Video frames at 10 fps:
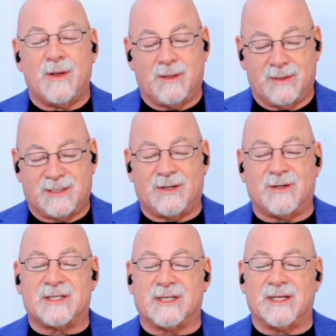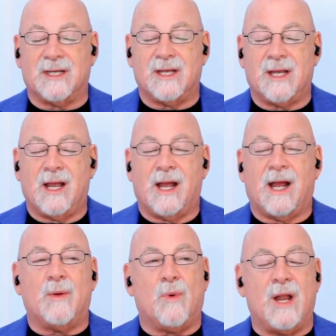Seriously,
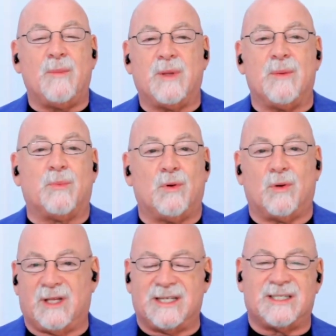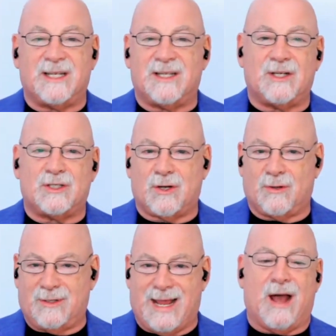I want people who are listening to the
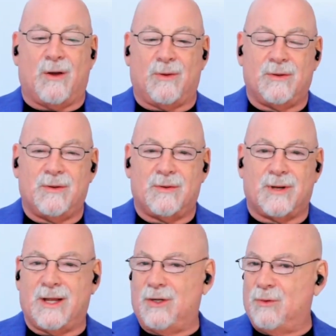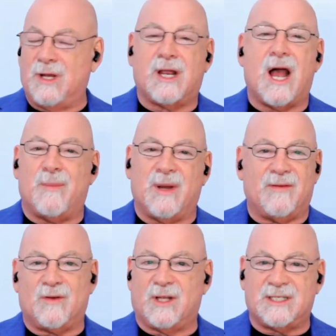show now, right? You can comment
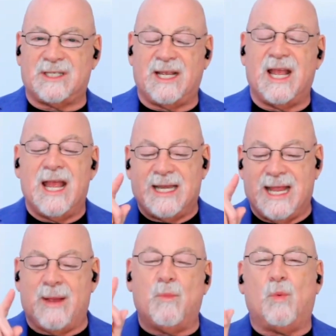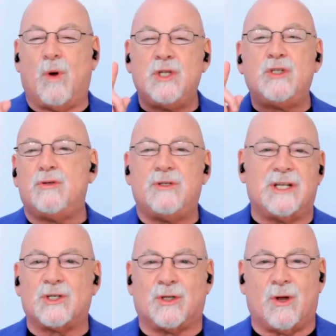if you're listening. Name one
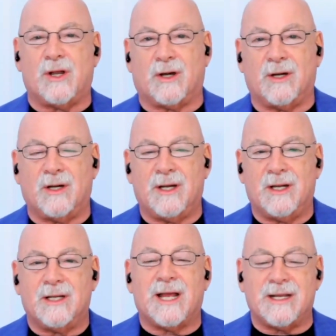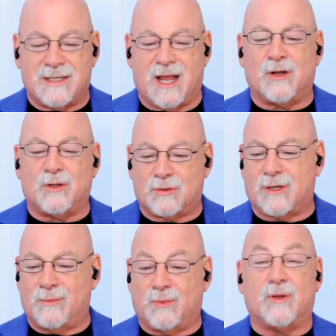judicial order that Donald
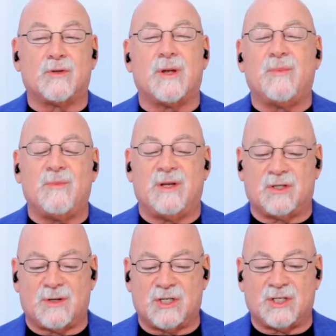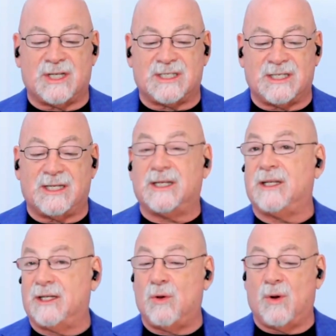Trump or the Trump administration has
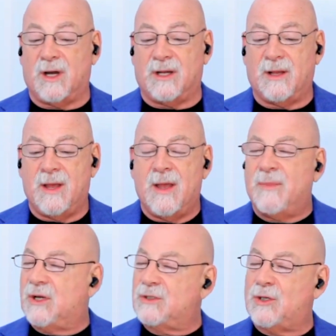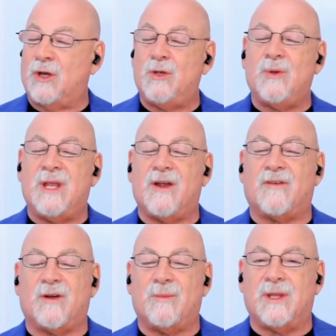ignored. Because all you hear
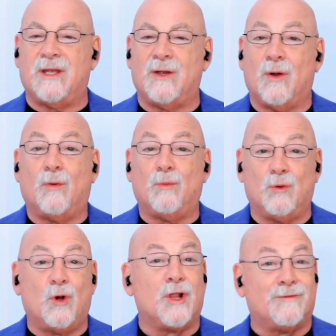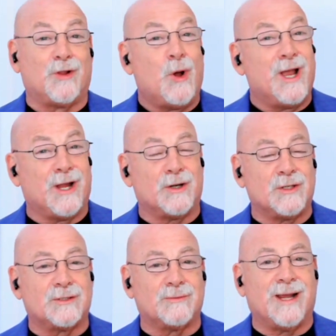from the rule of
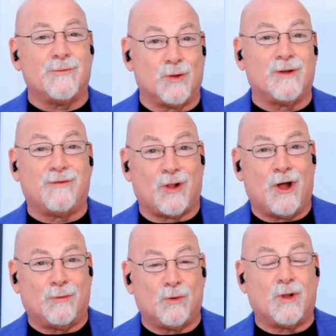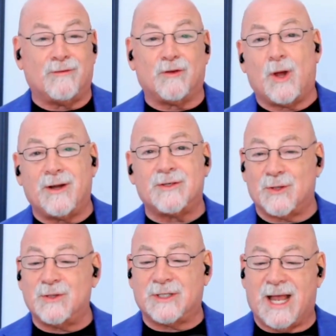lawyers, right? Rule of law, rule of lawyers,
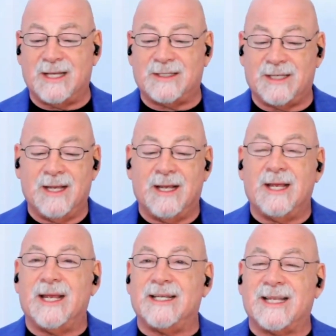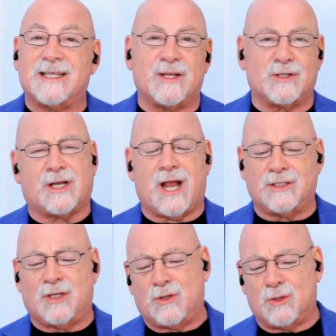those guys, is that there's a
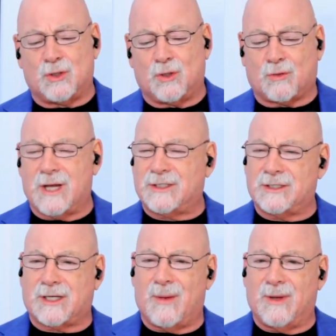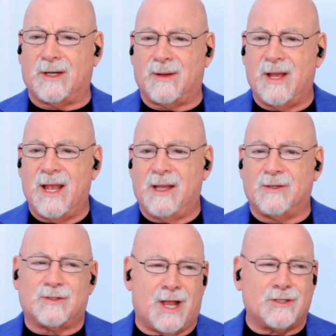constitutional crisis coming.
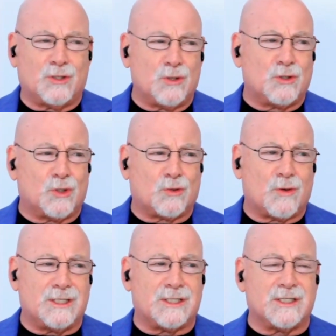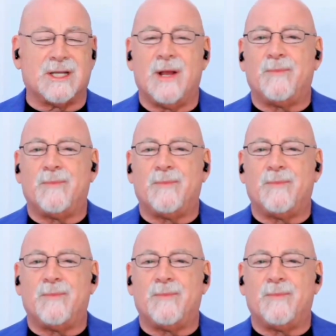It's constitutional crisis.